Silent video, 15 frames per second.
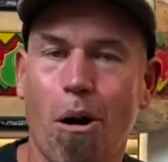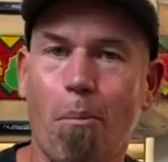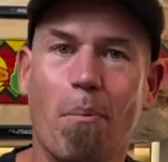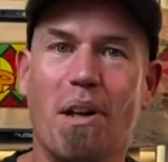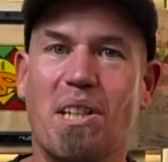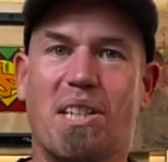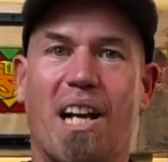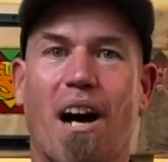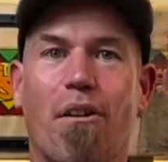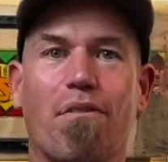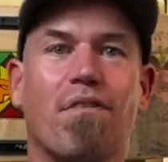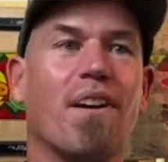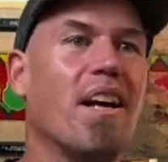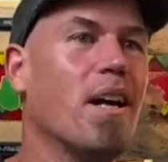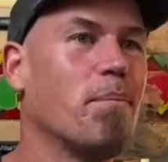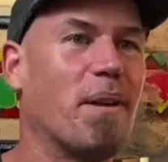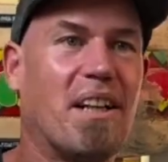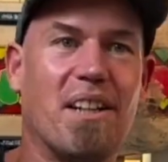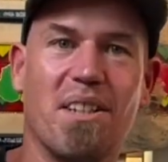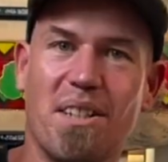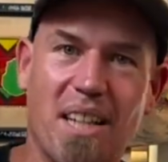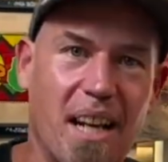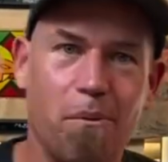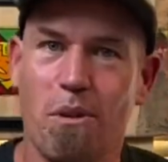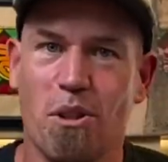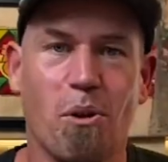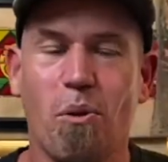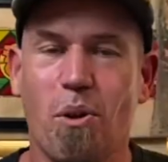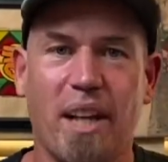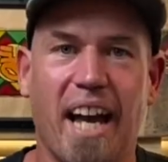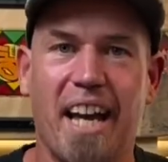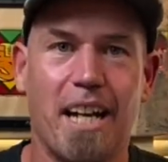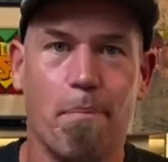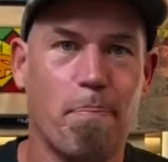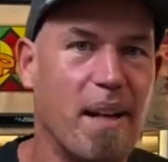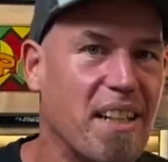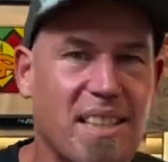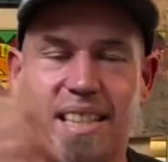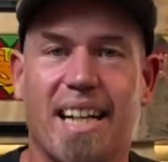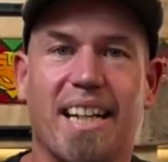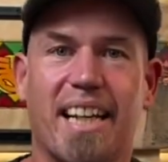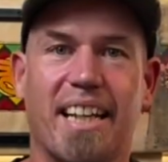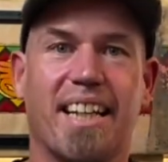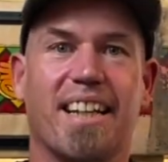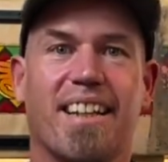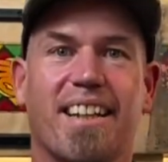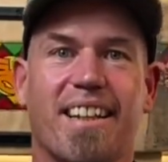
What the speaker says: myself because it was all getting a bit silly.